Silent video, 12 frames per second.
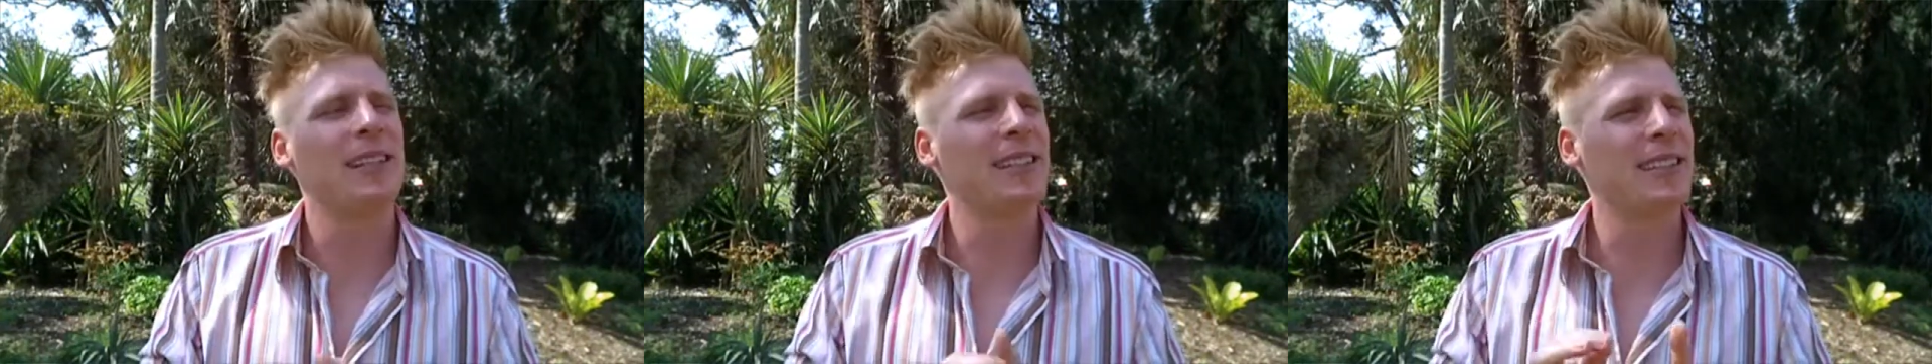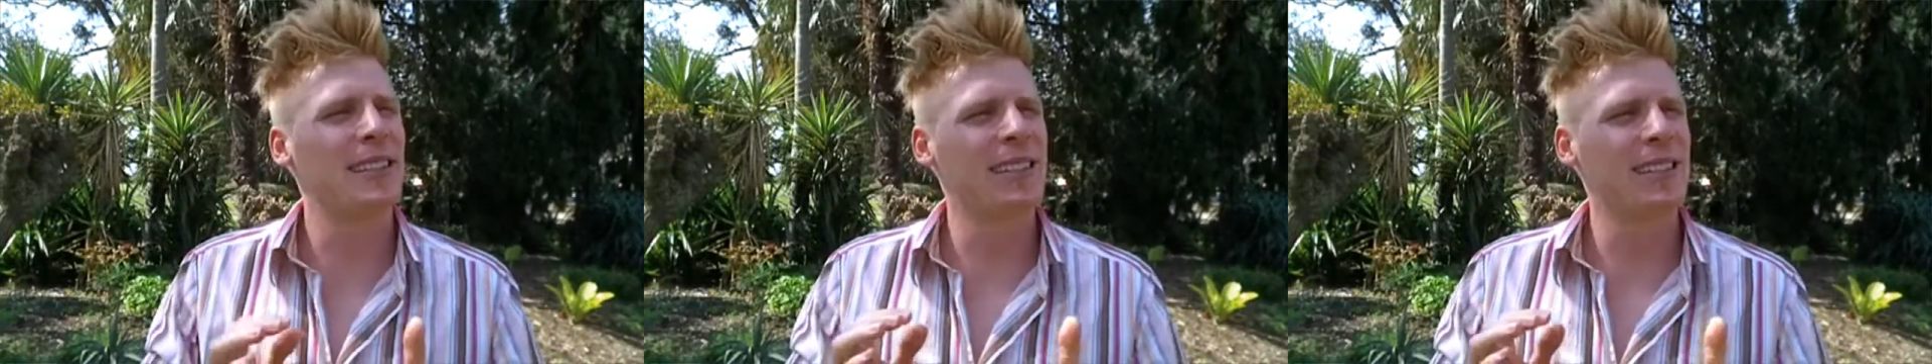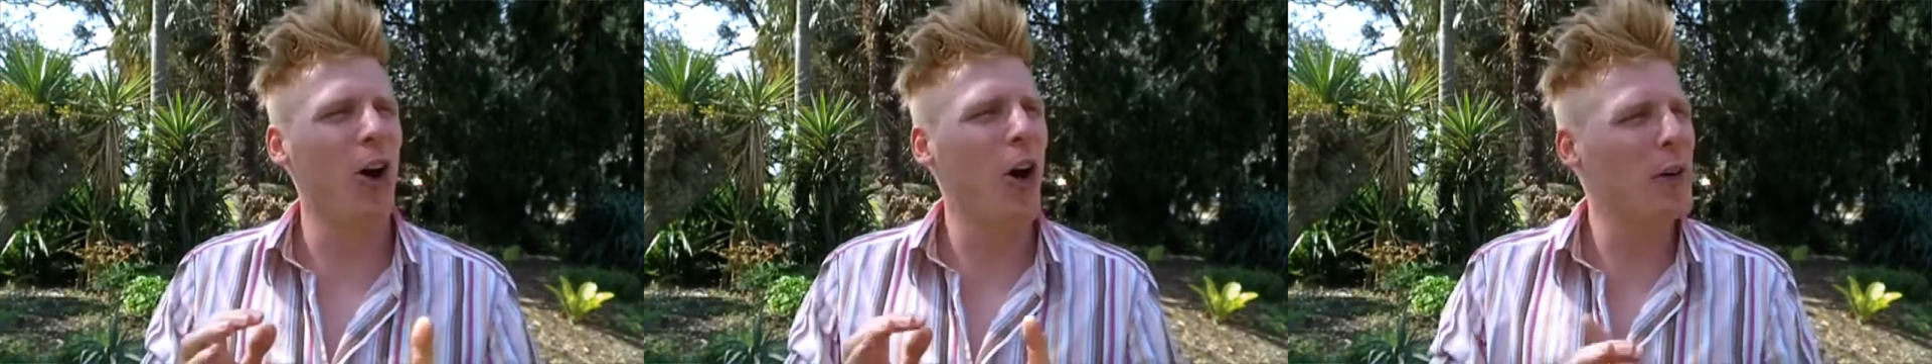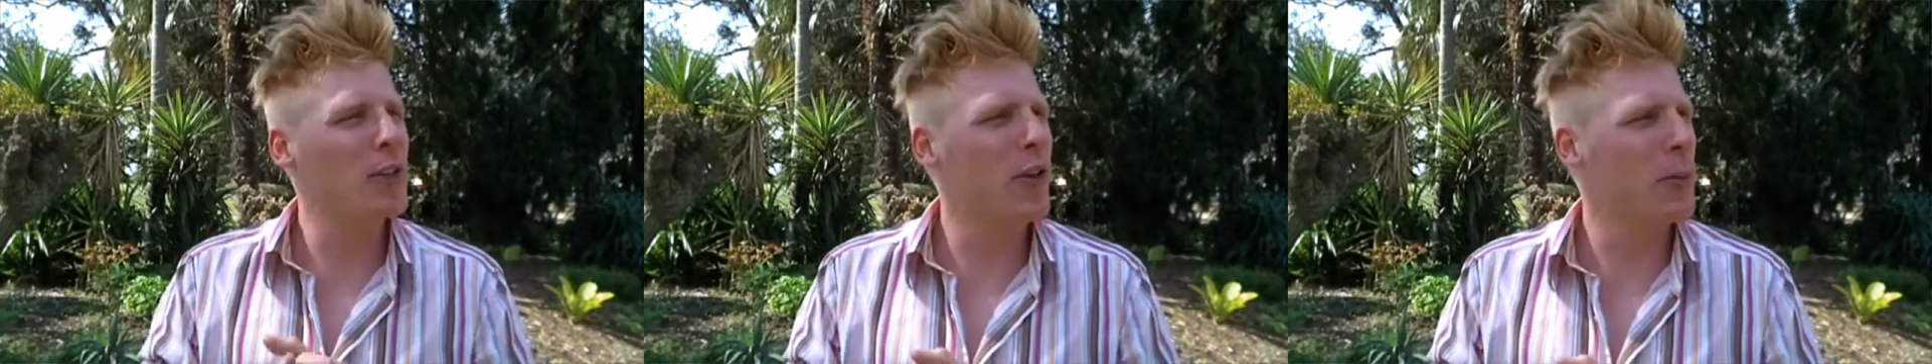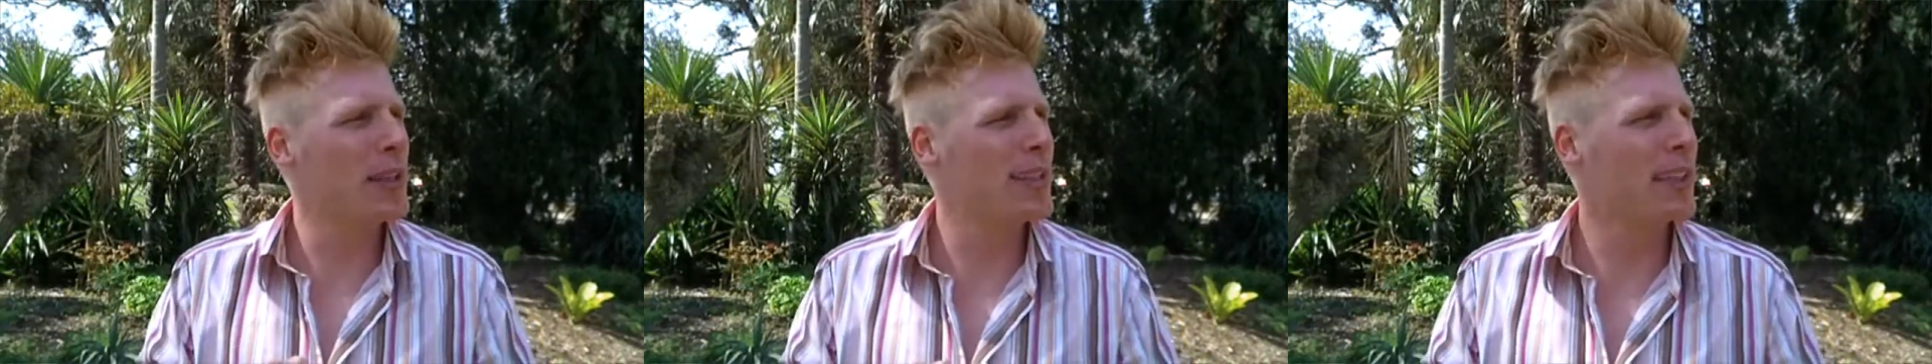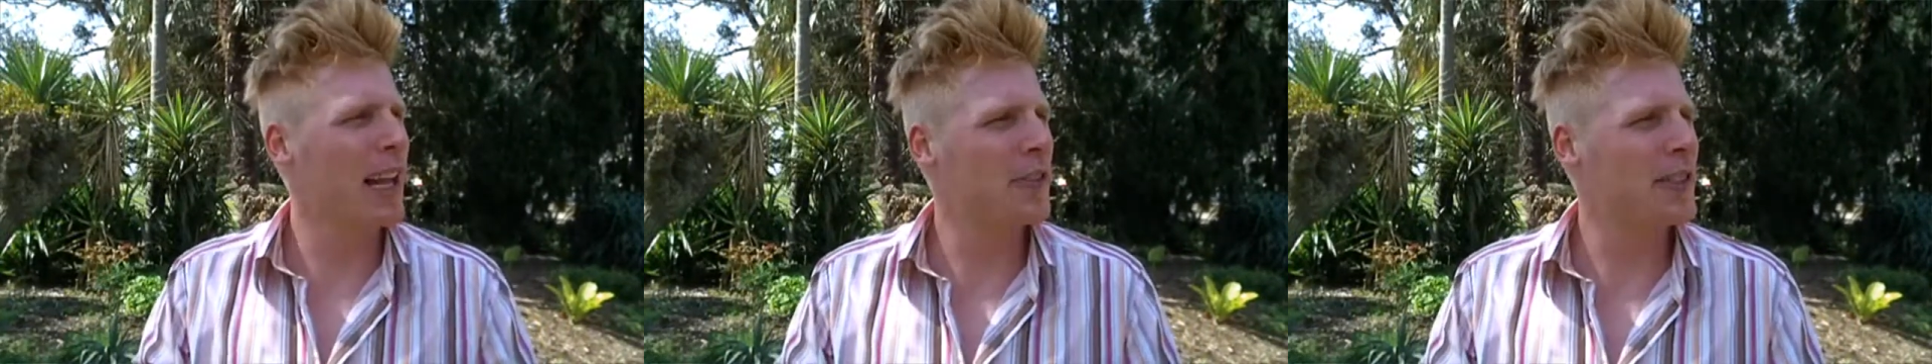You know, it's always for
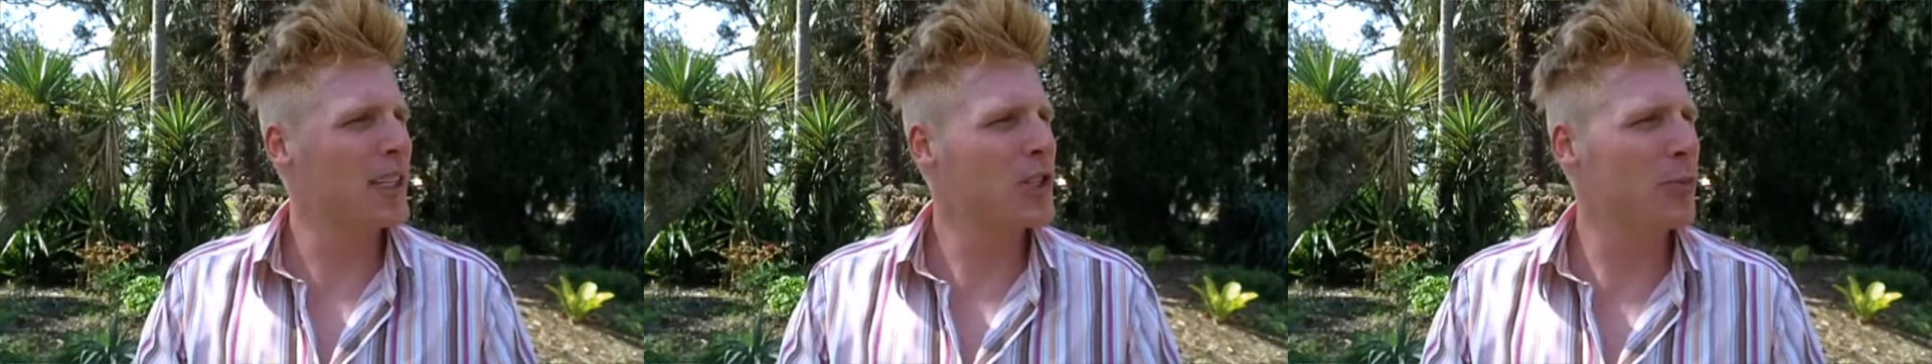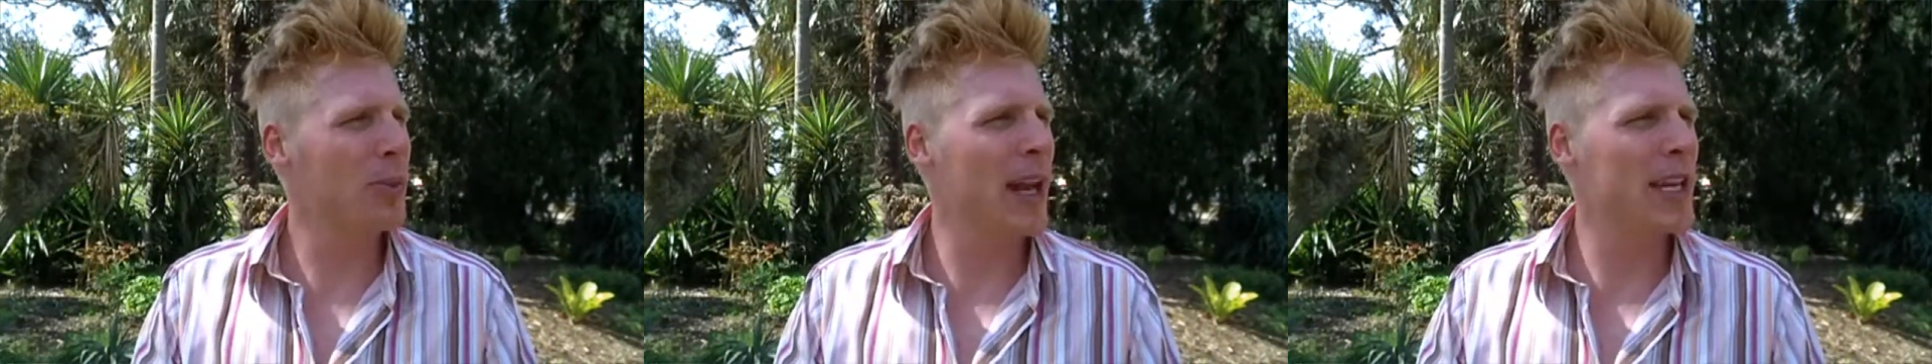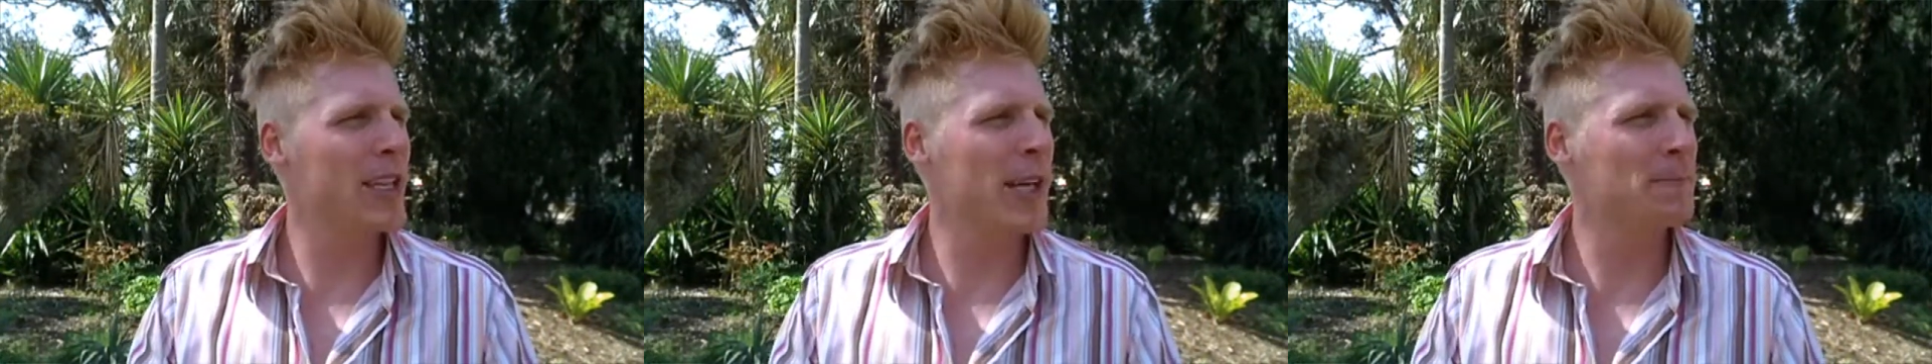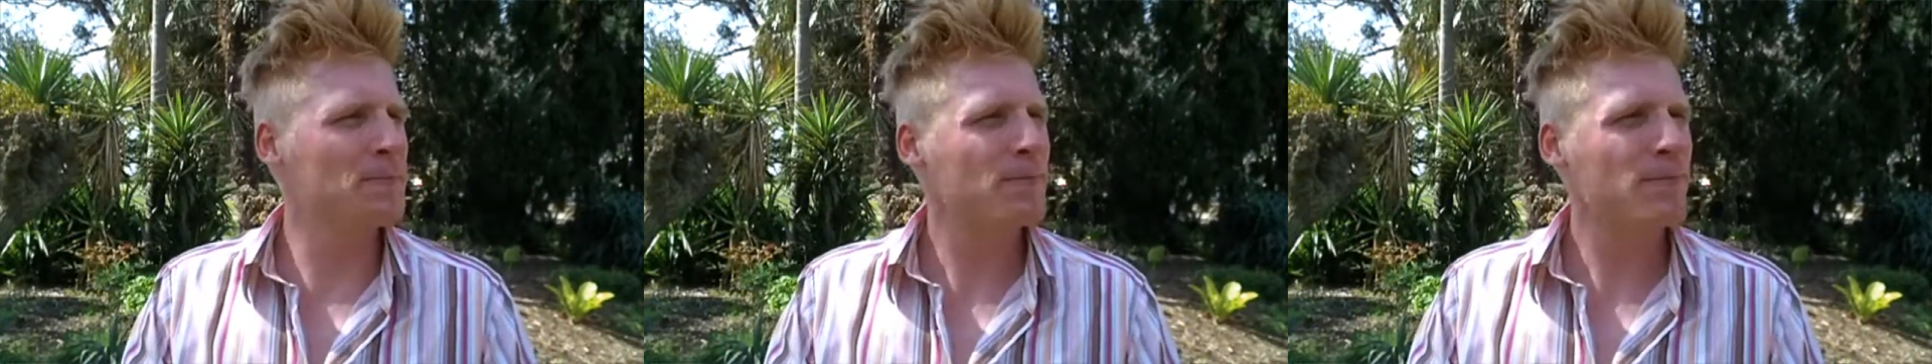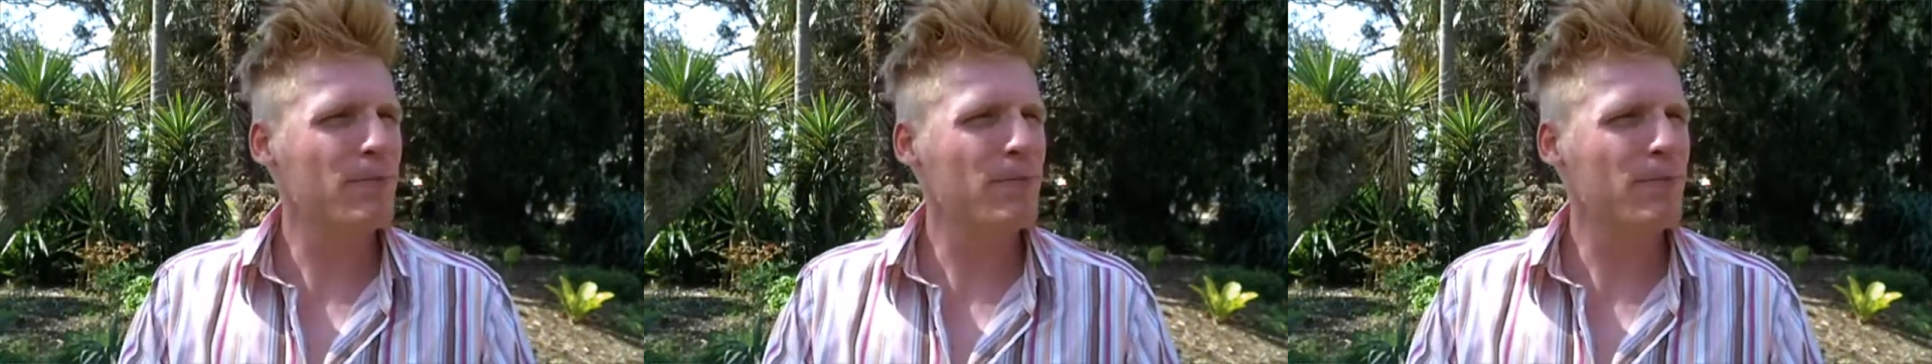myself such a pleasure